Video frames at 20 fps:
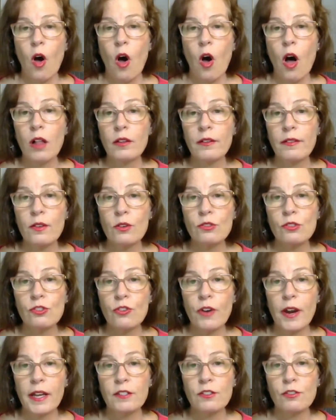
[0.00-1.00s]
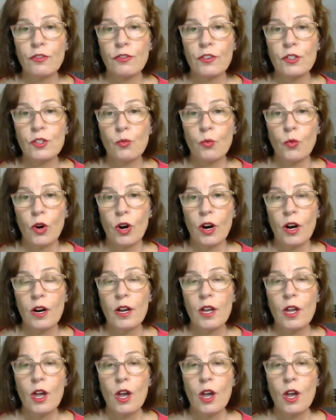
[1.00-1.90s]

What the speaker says: all of those transfers were,